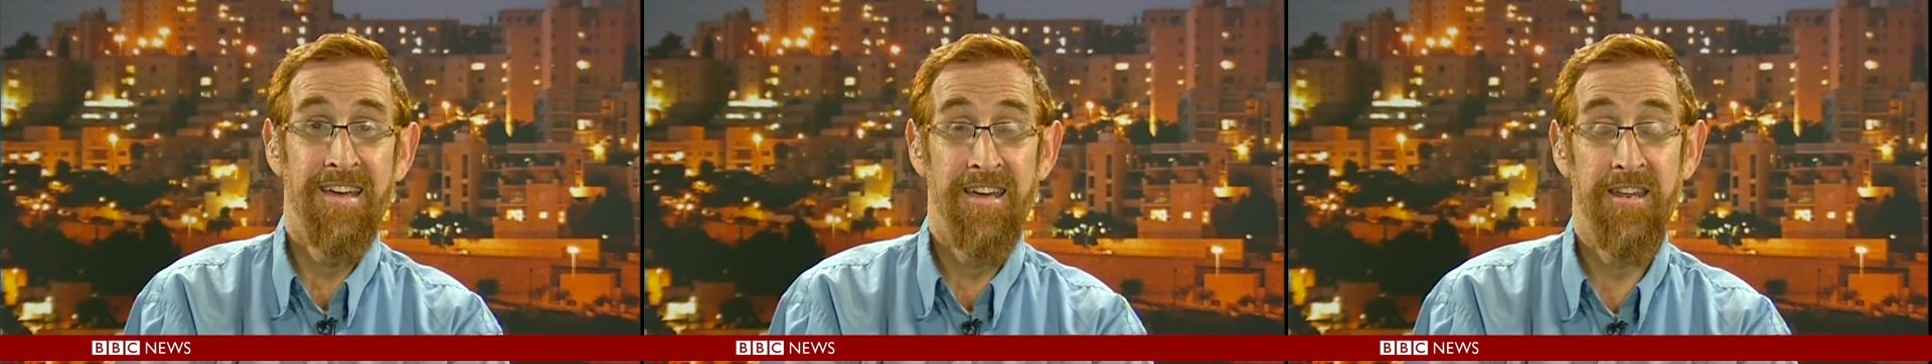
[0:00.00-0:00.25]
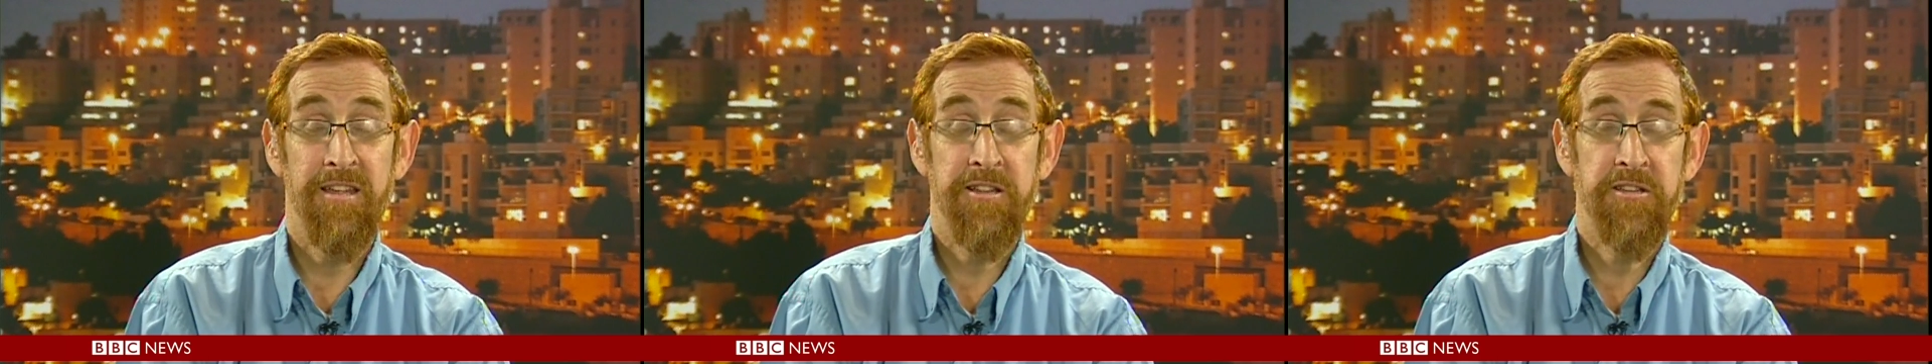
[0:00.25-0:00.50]

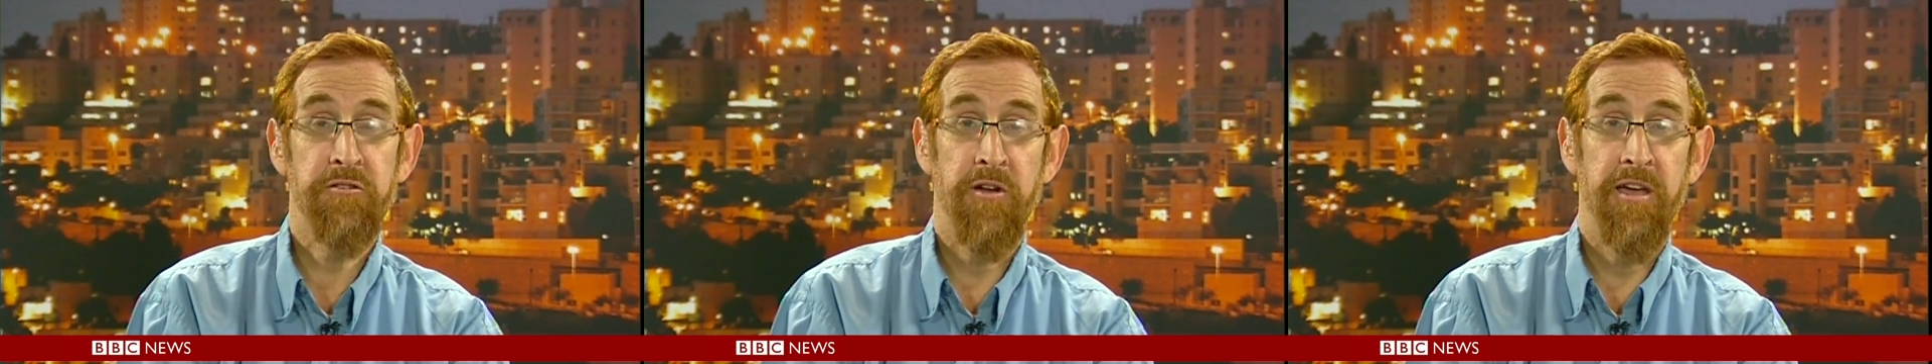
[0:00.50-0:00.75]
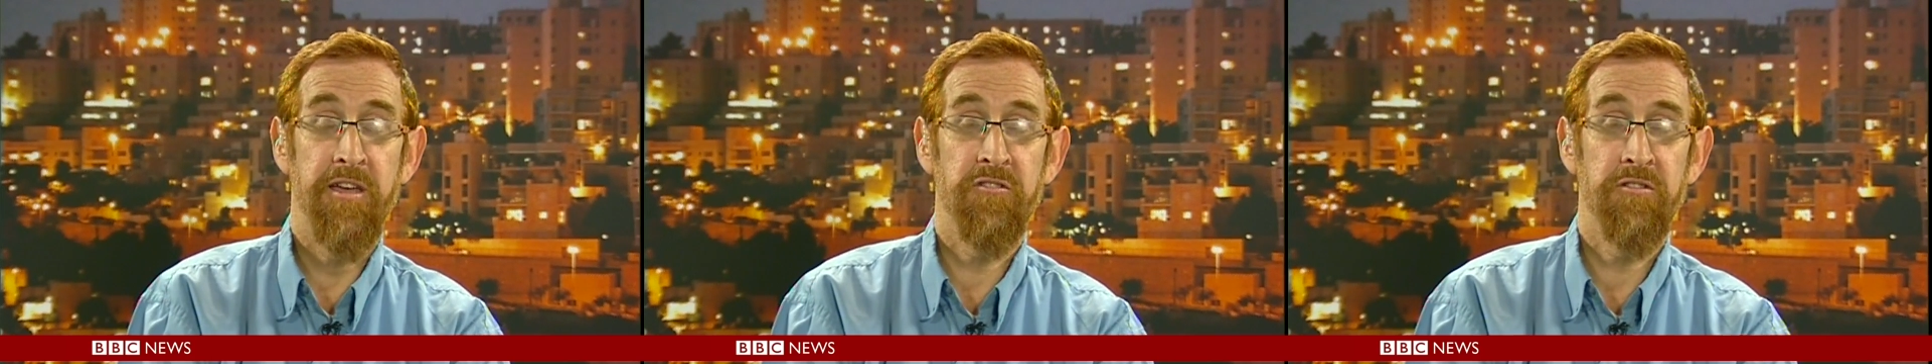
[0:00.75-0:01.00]
It is
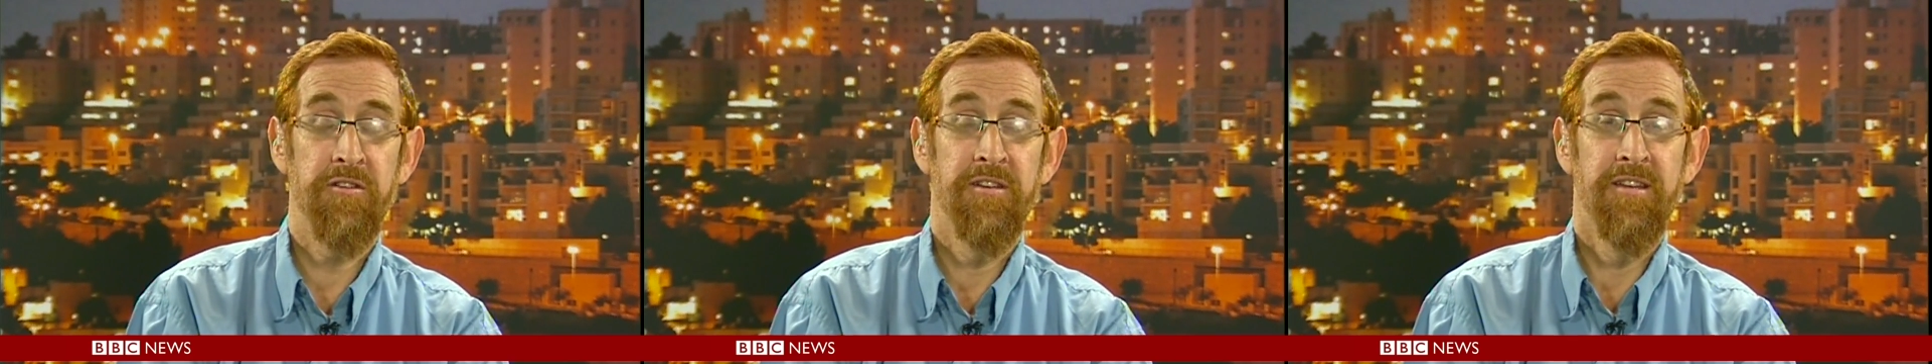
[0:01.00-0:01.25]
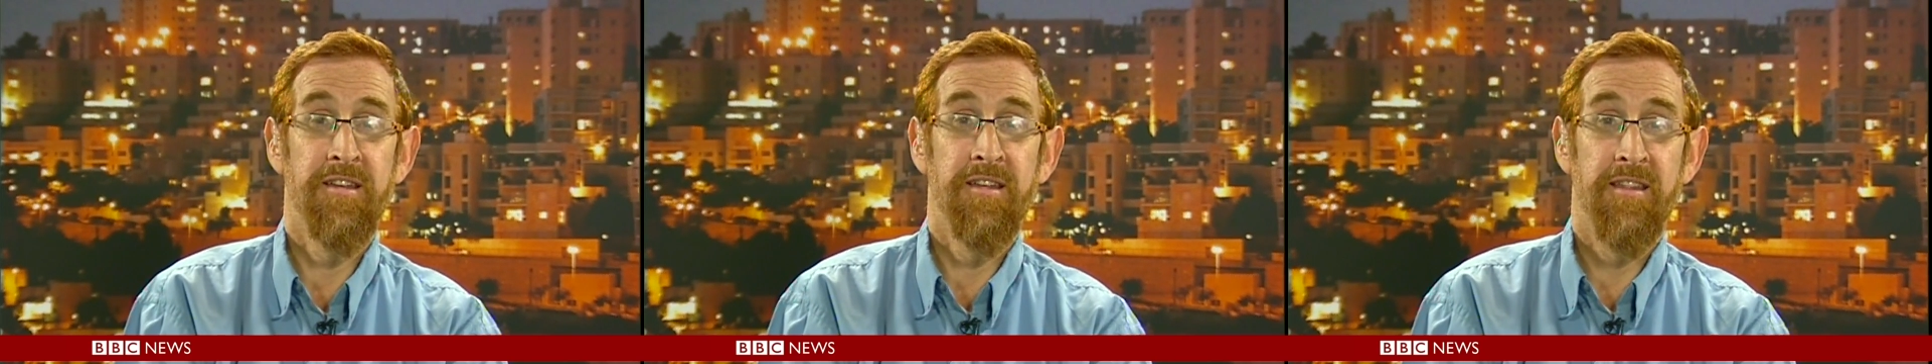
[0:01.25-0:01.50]
strange
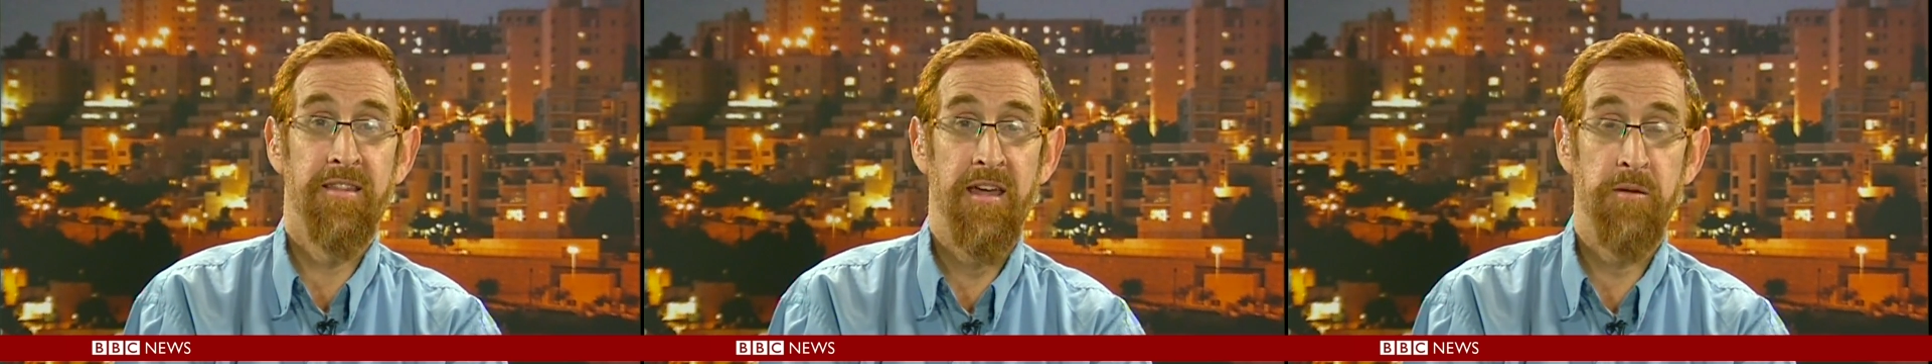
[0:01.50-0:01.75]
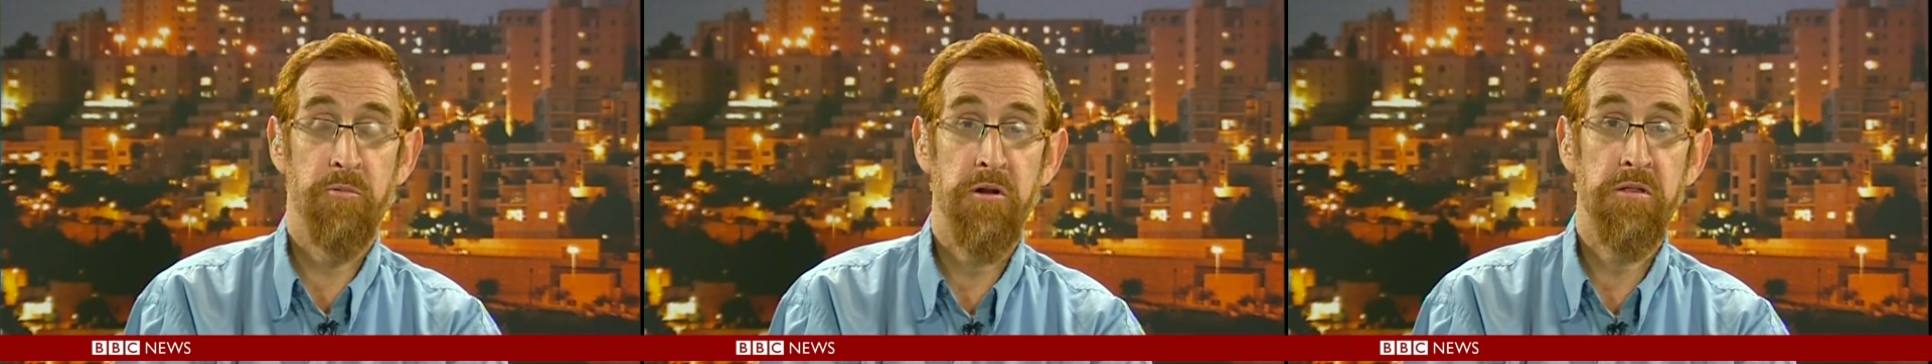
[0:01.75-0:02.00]
that
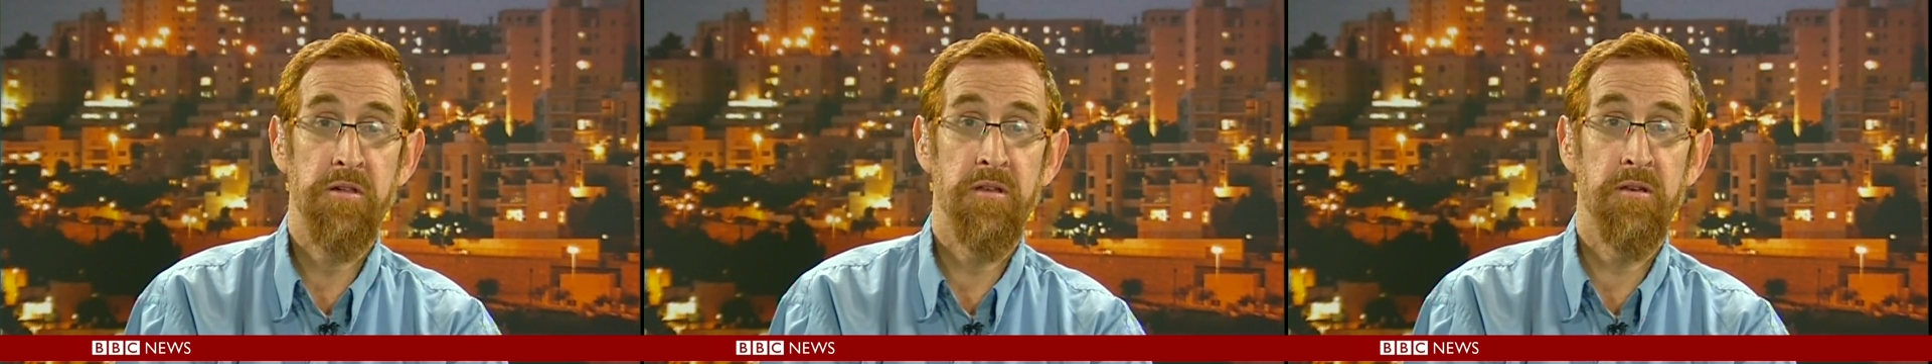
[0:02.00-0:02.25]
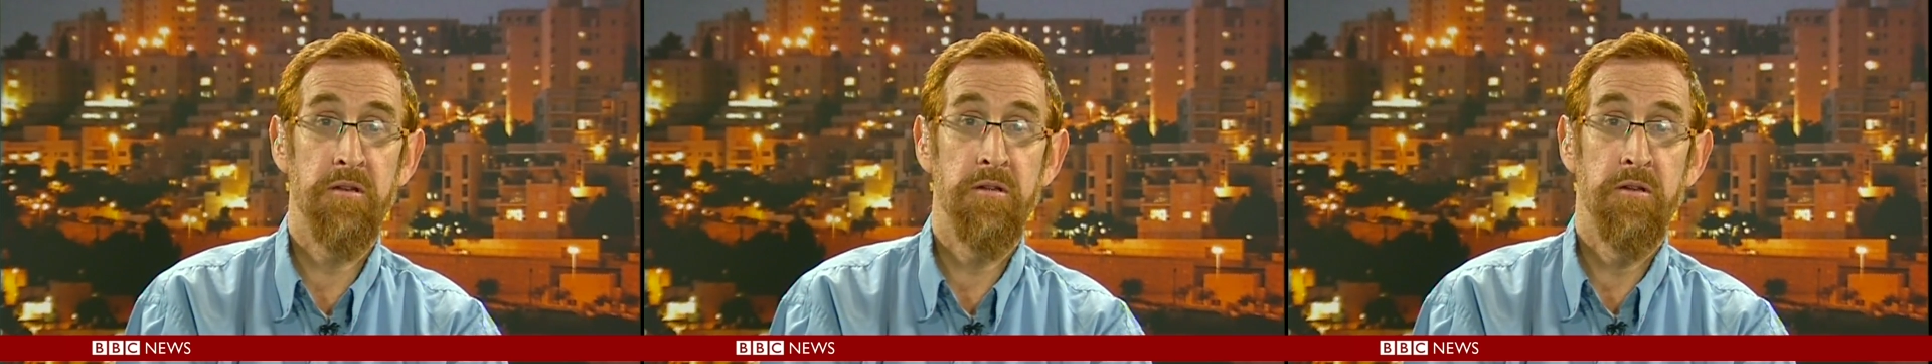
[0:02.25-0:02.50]
a
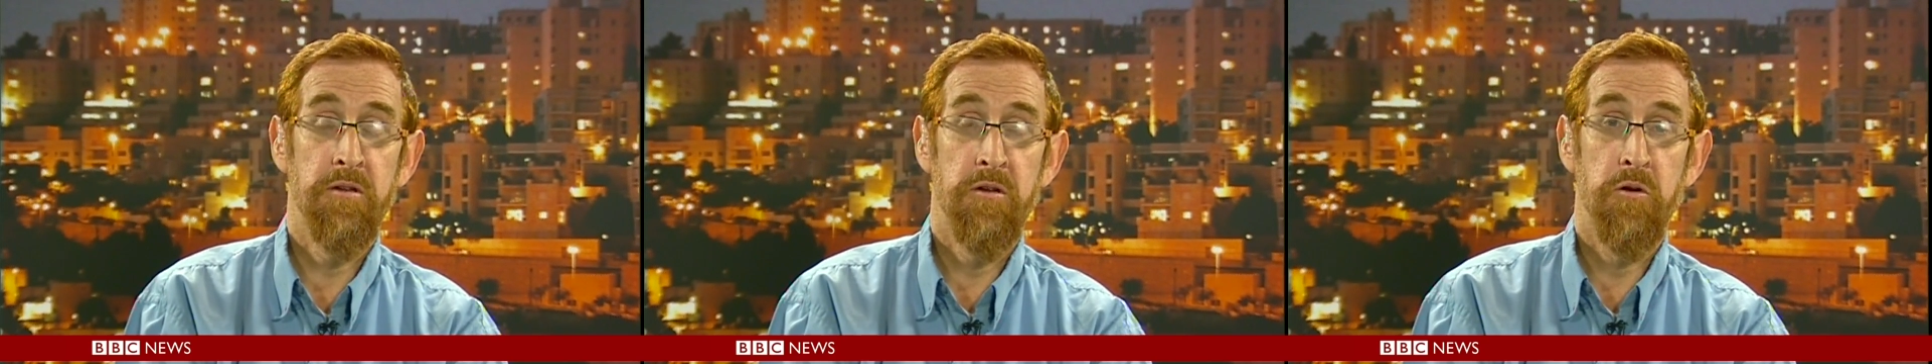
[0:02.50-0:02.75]
person